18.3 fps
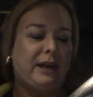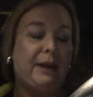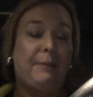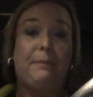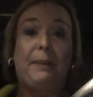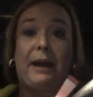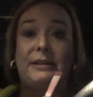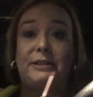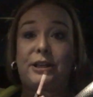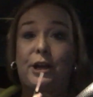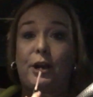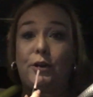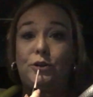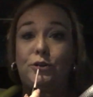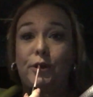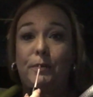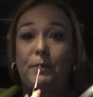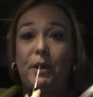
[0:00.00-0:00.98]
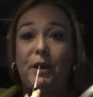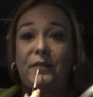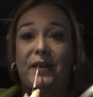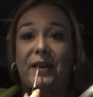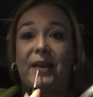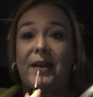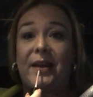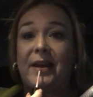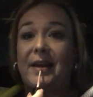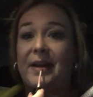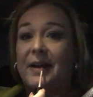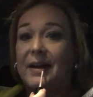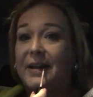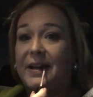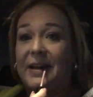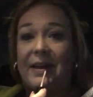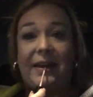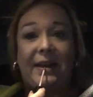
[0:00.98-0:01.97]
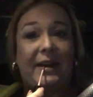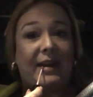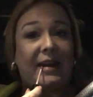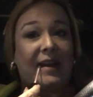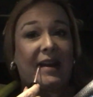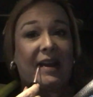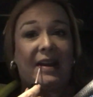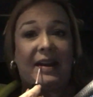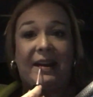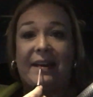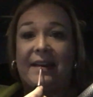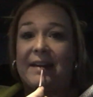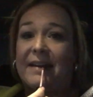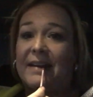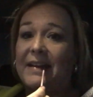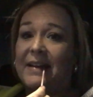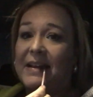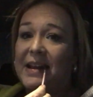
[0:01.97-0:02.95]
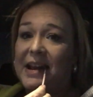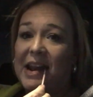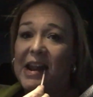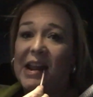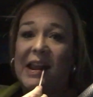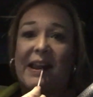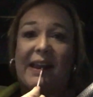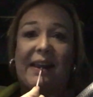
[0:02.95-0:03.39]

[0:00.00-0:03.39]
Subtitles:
and I'm about to go to a movie. Okay, hang on.